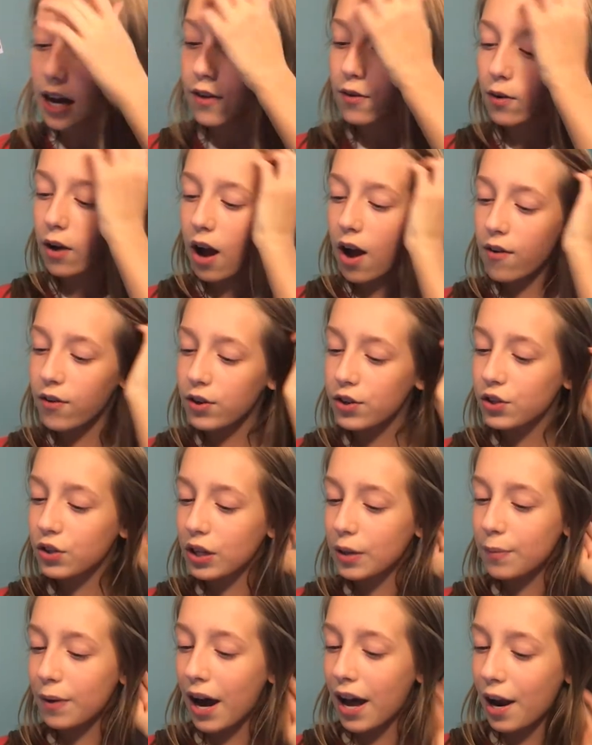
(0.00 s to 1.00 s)
have you ever
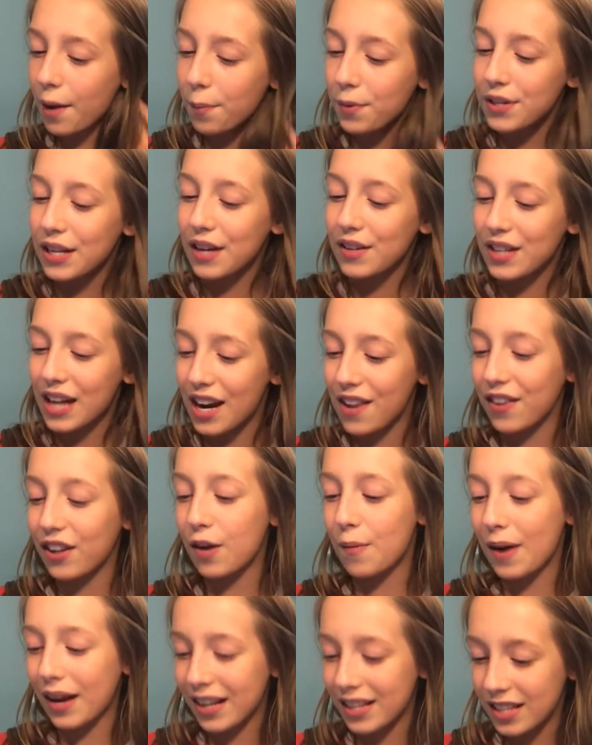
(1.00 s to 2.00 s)
screamed pineapples outside and then
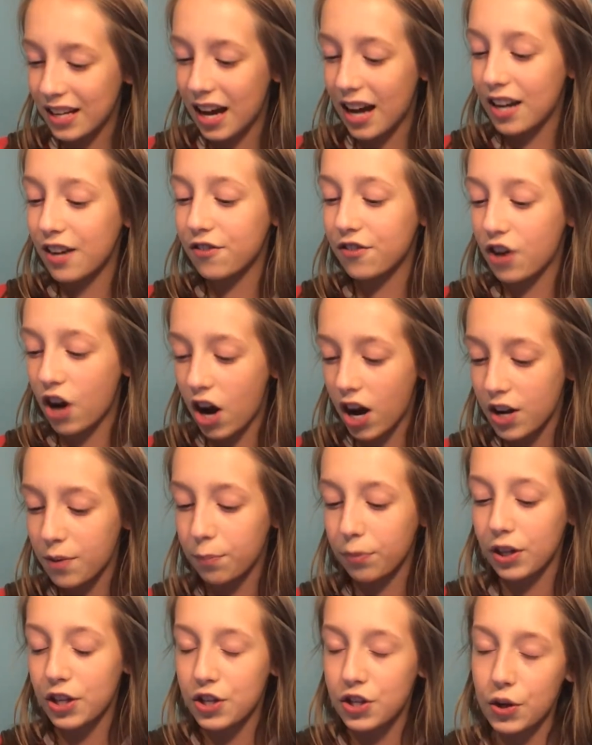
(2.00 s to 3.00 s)
go back inside? If not,
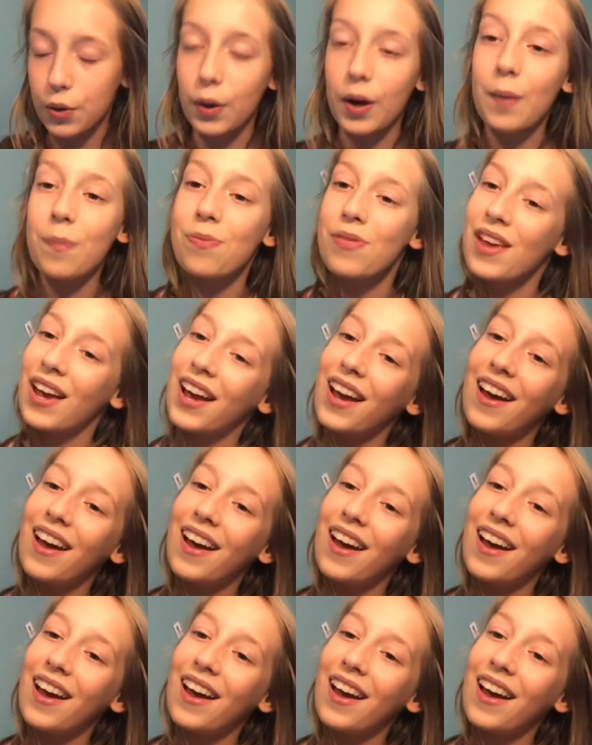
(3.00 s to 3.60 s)
please do it.